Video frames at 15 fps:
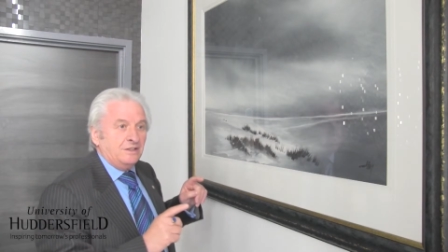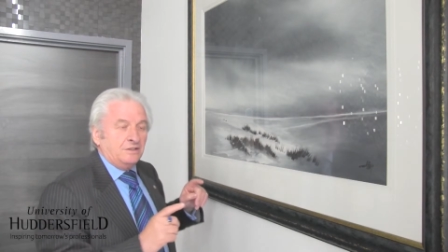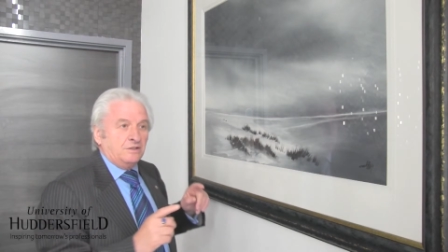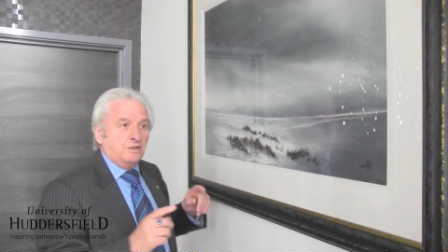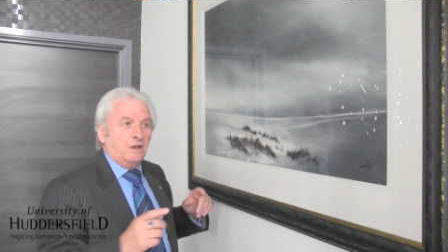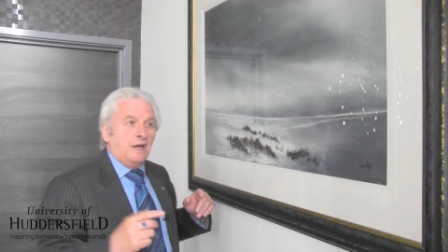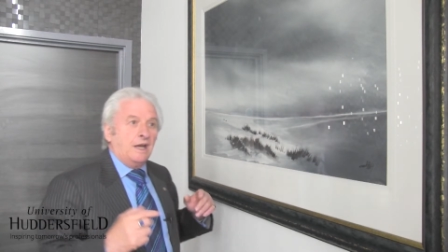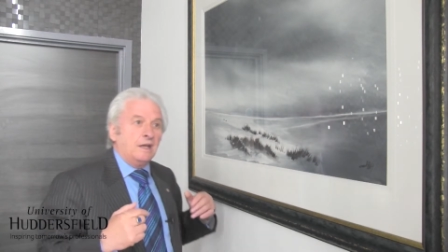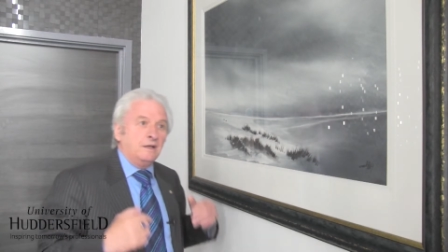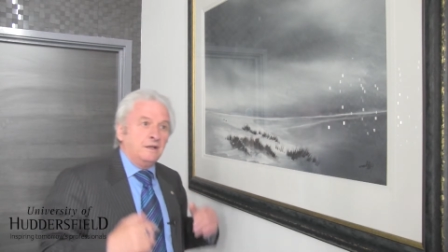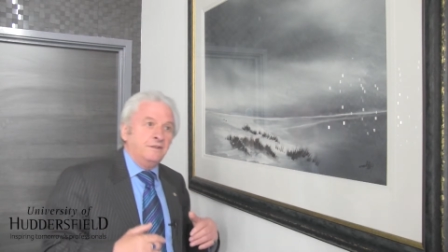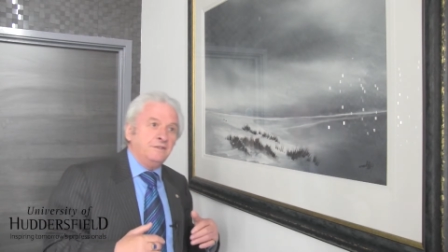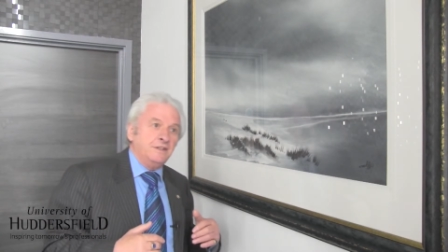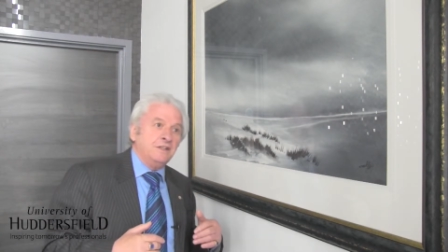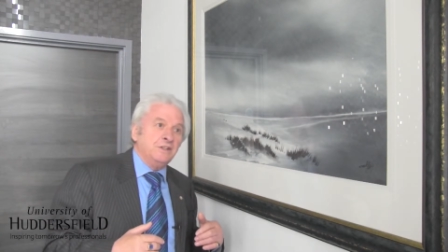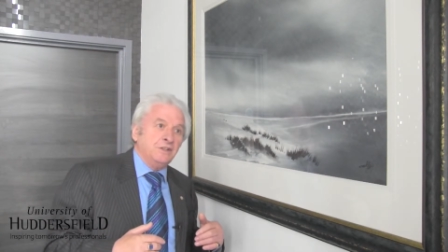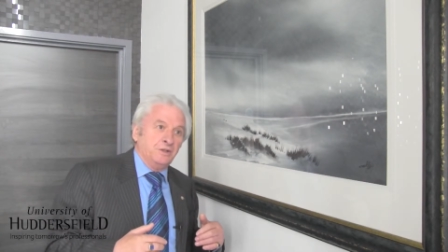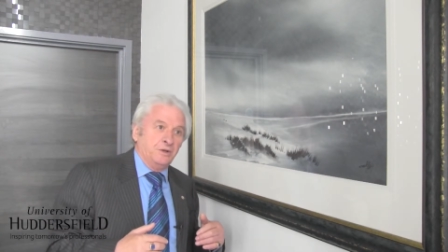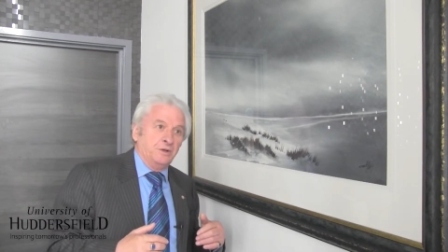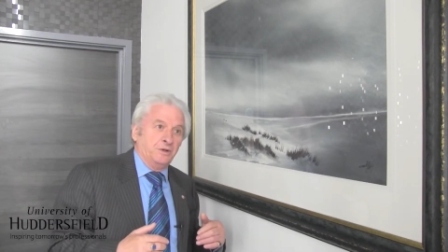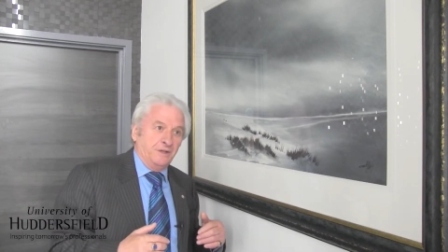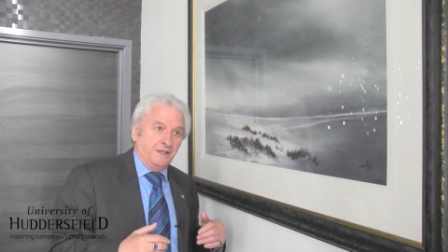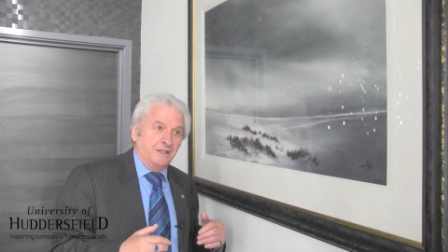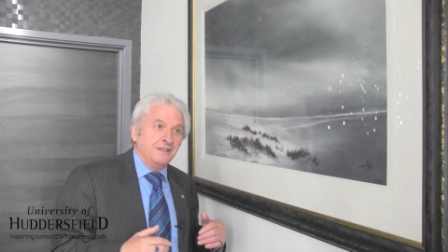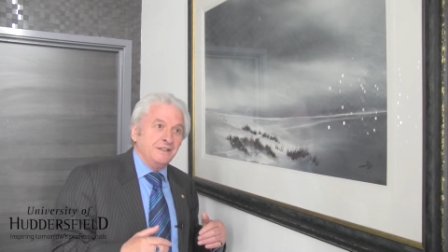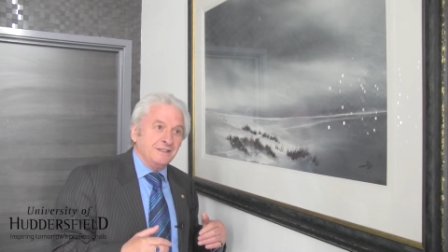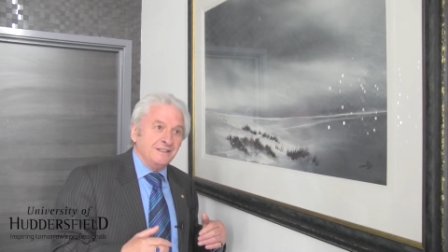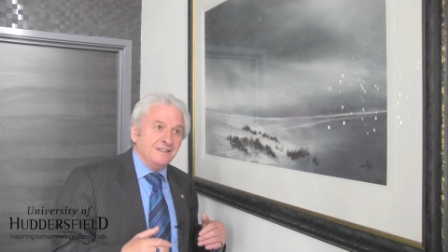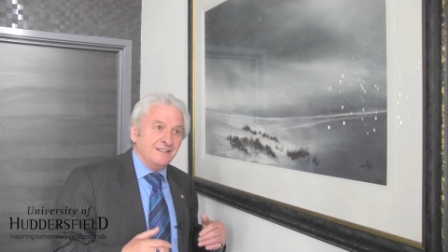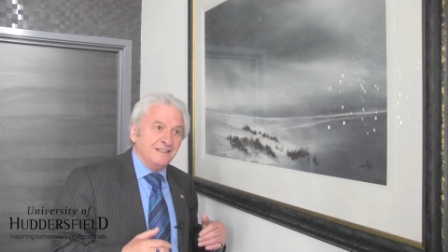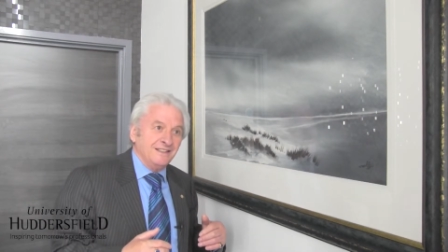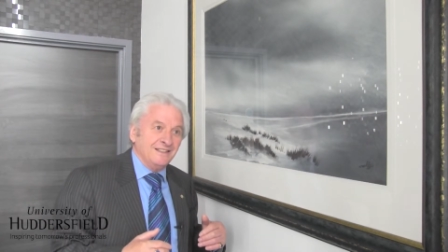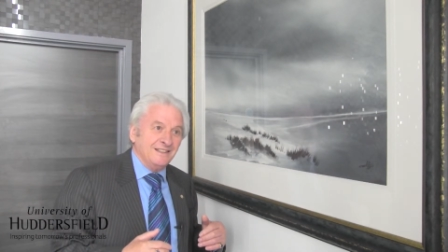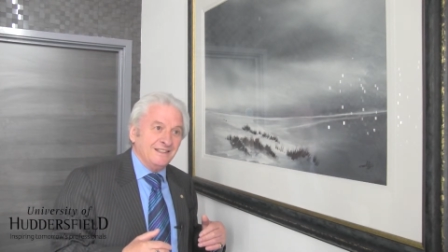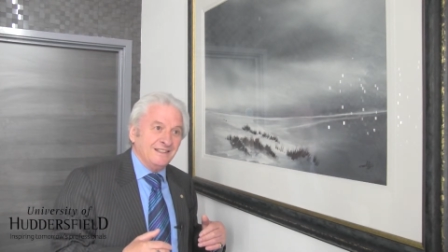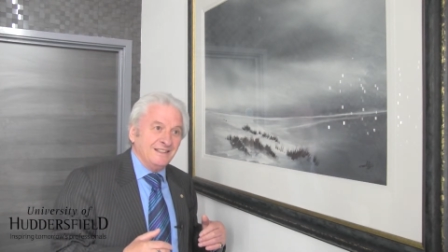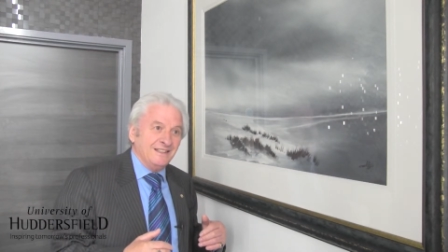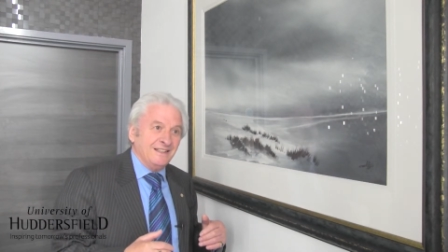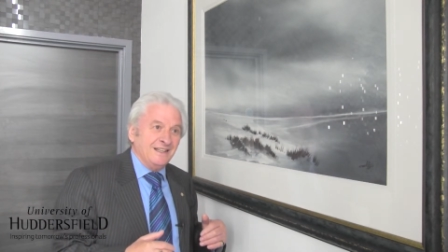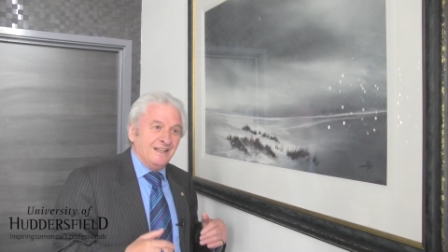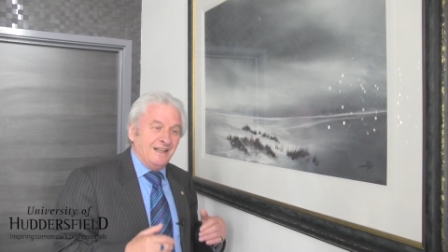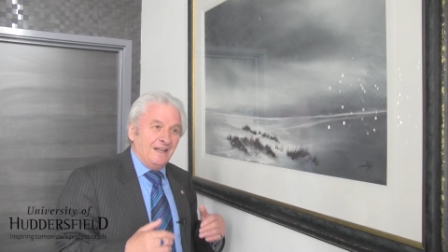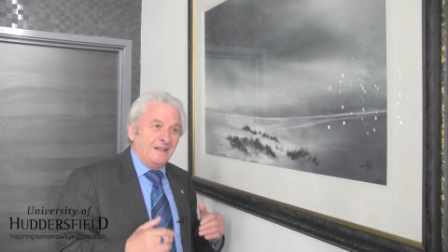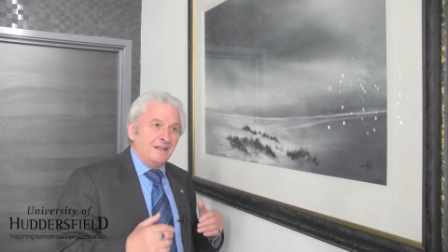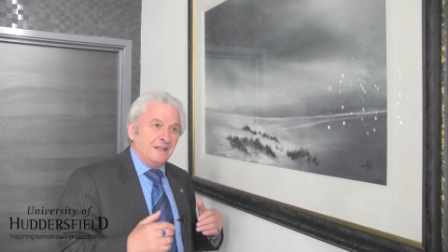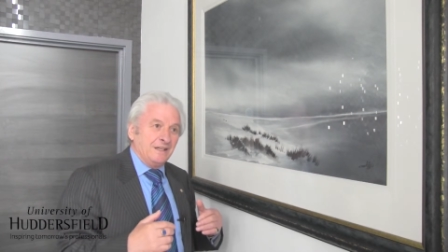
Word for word: So I lived in the Orient, and